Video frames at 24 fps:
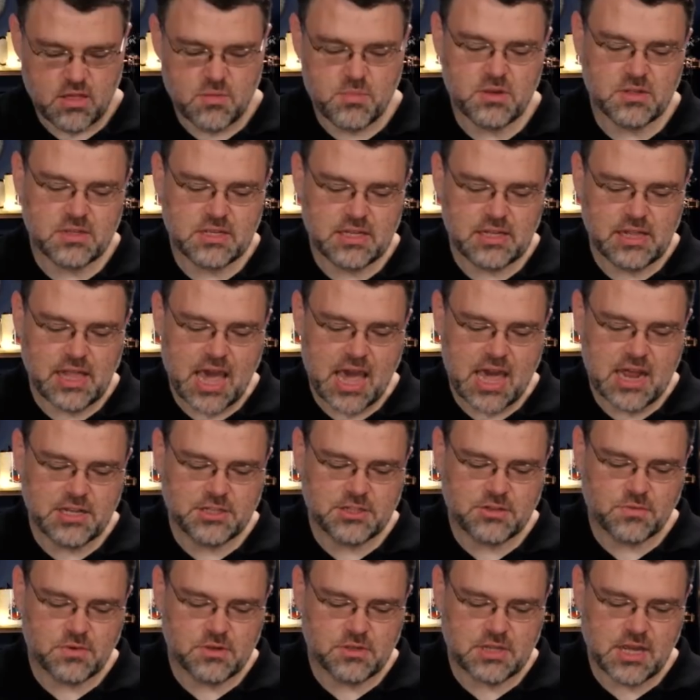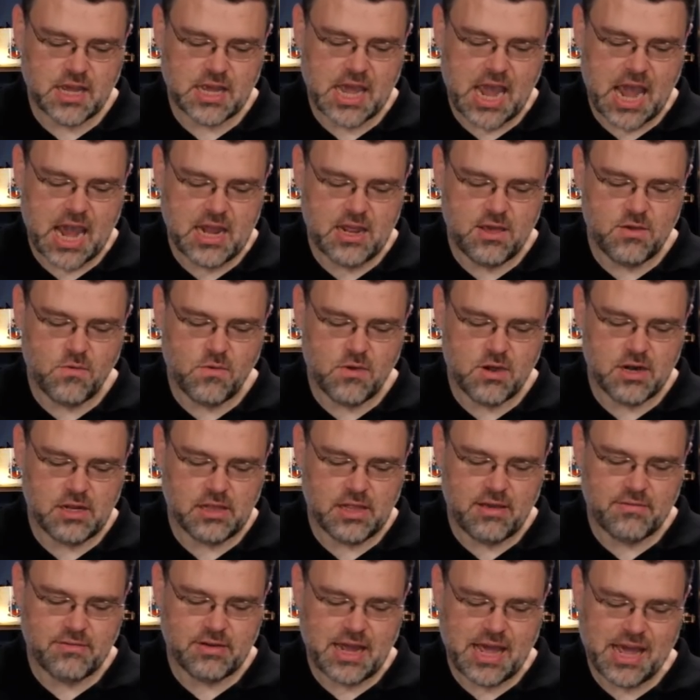The built-in LAN is a Realtek
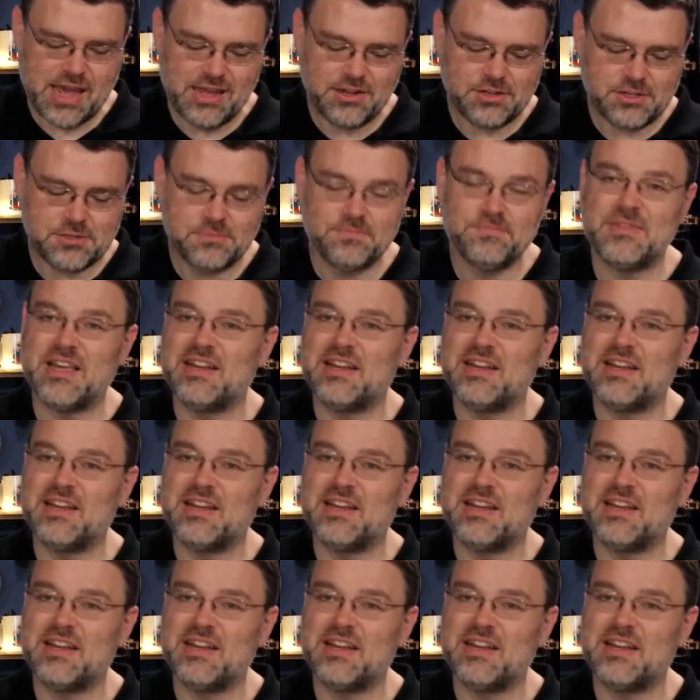8111H.